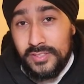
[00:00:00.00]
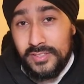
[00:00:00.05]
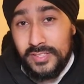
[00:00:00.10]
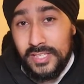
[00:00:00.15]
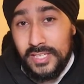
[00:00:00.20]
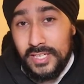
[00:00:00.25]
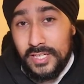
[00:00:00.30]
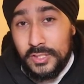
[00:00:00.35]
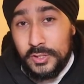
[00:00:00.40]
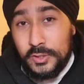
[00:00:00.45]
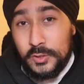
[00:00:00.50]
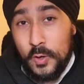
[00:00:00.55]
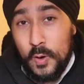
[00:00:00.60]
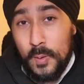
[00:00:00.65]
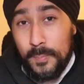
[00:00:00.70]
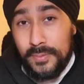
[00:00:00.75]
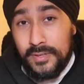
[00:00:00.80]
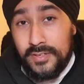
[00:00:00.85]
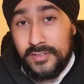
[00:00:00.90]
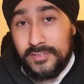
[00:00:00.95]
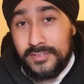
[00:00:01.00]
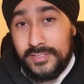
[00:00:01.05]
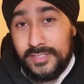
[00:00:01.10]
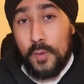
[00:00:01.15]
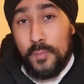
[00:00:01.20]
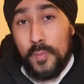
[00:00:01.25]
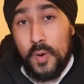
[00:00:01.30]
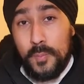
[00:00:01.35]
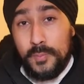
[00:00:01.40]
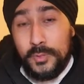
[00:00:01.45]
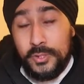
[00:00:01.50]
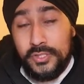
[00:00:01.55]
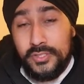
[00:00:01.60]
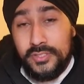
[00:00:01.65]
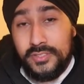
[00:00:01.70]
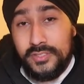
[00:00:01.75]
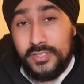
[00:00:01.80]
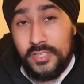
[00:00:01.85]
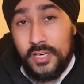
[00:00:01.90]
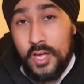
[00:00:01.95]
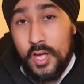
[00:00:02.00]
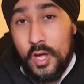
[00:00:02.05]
the top options,